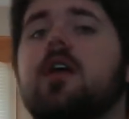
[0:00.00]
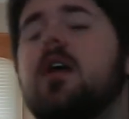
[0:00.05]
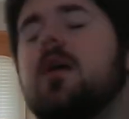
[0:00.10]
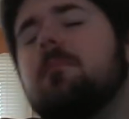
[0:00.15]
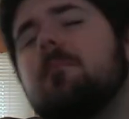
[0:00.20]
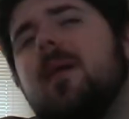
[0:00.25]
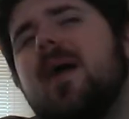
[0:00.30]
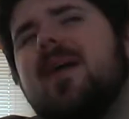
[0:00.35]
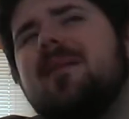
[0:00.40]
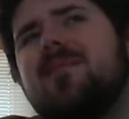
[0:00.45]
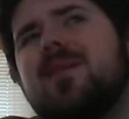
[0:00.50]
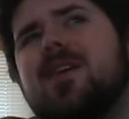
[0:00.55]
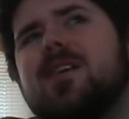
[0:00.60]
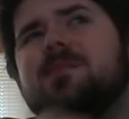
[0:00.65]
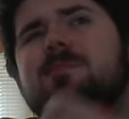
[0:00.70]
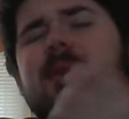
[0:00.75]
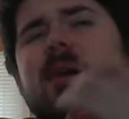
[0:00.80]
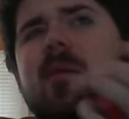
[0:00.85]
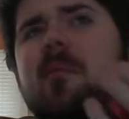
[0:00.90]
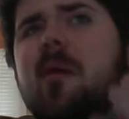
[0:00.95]
and maybe
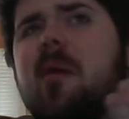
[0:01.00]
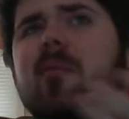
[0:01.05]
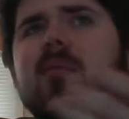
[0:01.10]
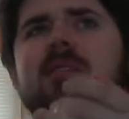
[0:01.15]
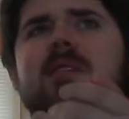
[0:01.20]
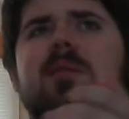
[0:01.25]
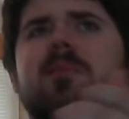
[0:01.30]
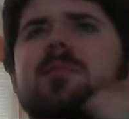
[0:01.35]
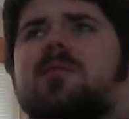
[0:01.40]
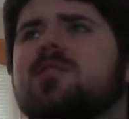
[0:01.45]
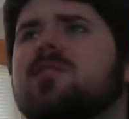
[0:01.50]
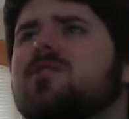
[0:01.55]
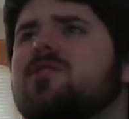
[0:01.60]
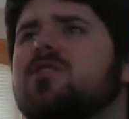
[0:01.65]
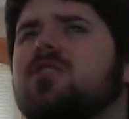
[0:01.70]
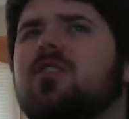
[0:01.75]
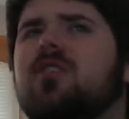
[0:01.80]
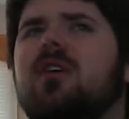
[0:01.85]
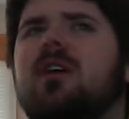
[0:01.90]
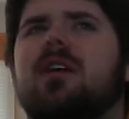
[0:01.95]
experiment with temperature
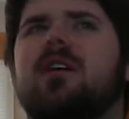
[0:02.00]
control.